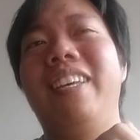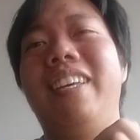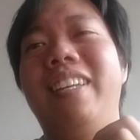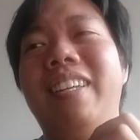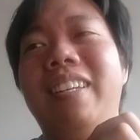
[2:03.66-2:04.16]

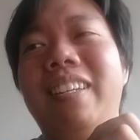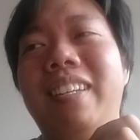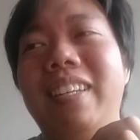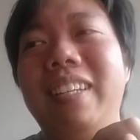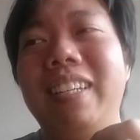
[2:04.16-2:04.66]

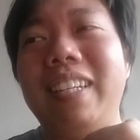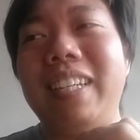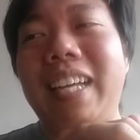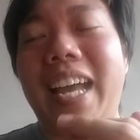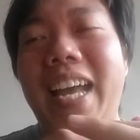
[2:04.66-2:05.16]
And
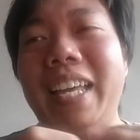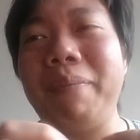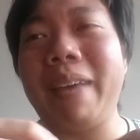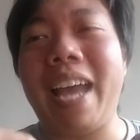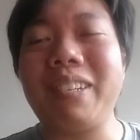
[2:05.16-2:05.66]

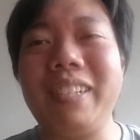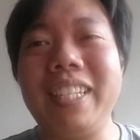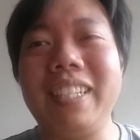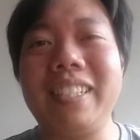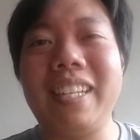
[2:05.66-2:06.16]
I'm
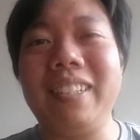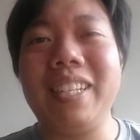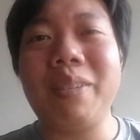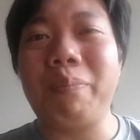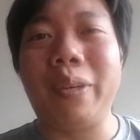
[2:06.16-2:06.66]
actually still
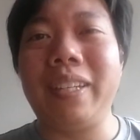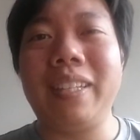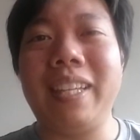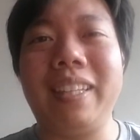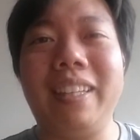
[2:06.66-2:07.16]

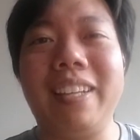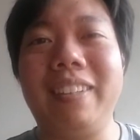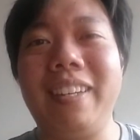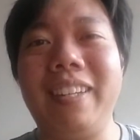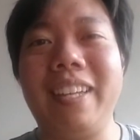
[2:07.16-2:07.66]
disappointed that they
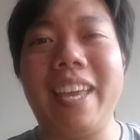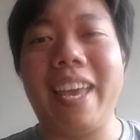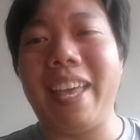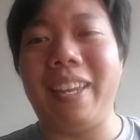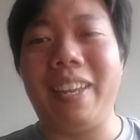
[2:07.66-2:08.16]
didn't
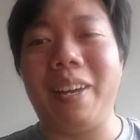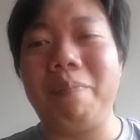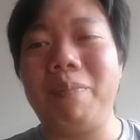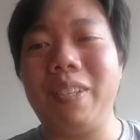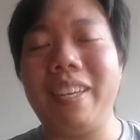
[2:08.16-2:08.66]
end
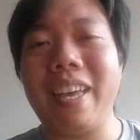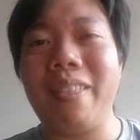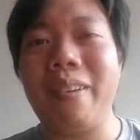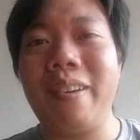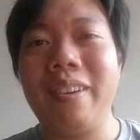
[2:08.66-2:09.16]
up
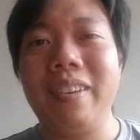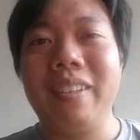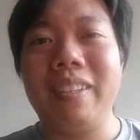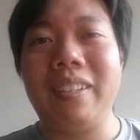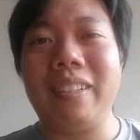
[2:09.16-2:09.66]
together.
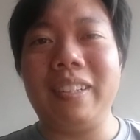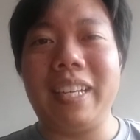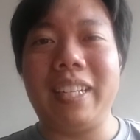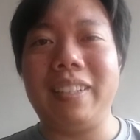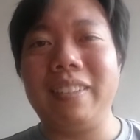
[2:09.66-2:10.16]

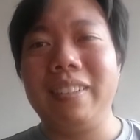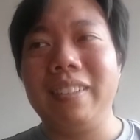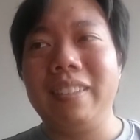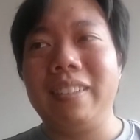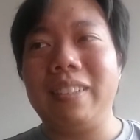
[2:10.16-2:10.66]
Like,
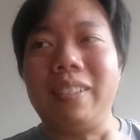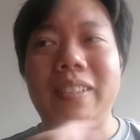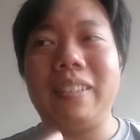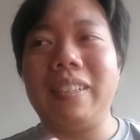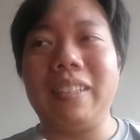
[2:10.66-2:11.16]

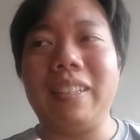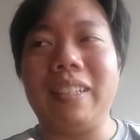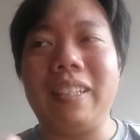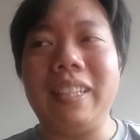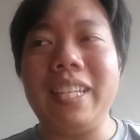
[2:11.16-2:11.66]

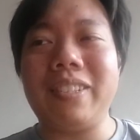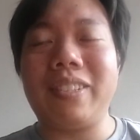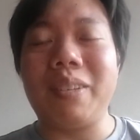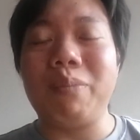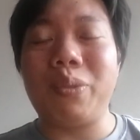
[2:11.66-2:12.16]
at least
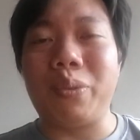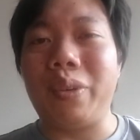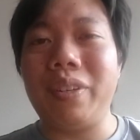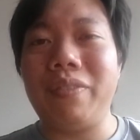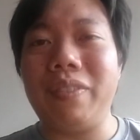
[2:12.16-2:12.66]
some
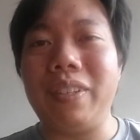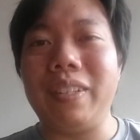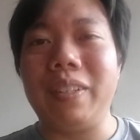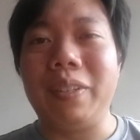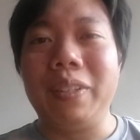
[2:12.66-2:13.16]
sort of
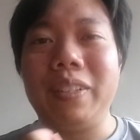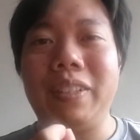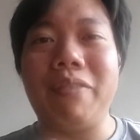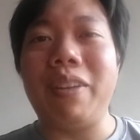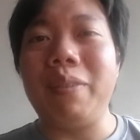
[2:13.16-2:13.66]

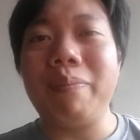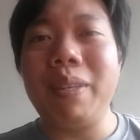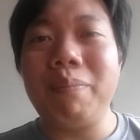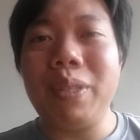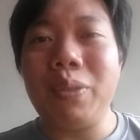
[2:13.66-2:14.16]

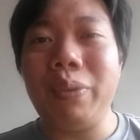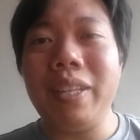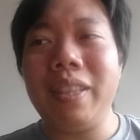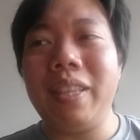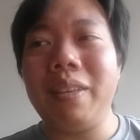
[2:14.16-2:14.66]
development
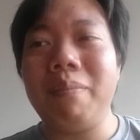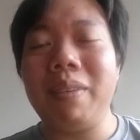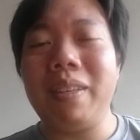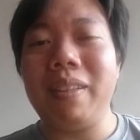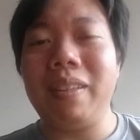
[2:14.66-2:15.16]
between them
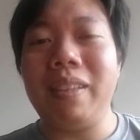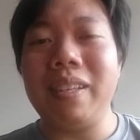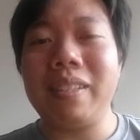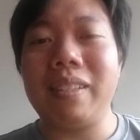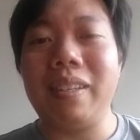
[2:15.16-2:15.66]
in
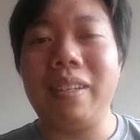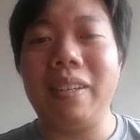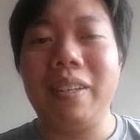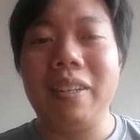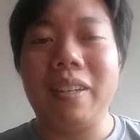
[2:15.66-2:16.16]
this
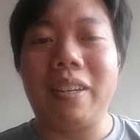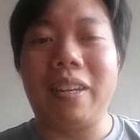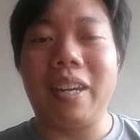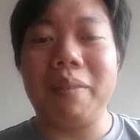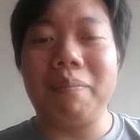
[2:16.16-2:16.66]

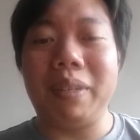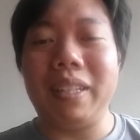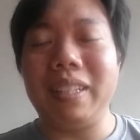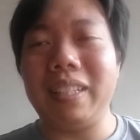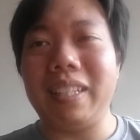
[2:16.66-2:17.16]
arc,
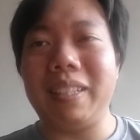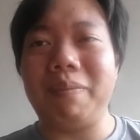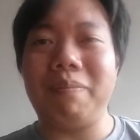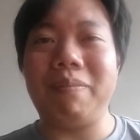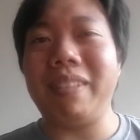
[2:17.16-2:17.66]
but
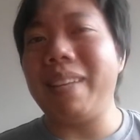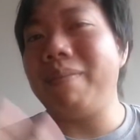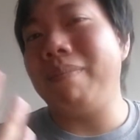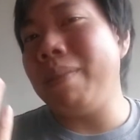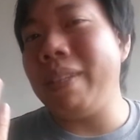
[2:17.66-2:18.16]

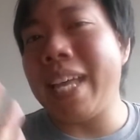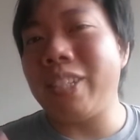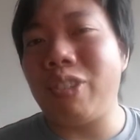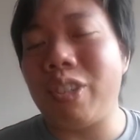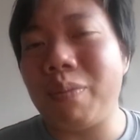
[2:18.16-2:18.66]
maybe
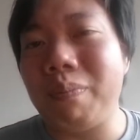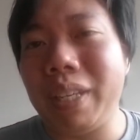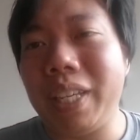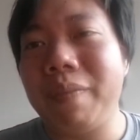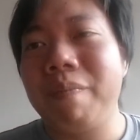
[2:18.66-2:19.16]
that's just
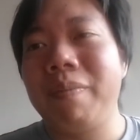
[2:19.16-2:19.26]
me.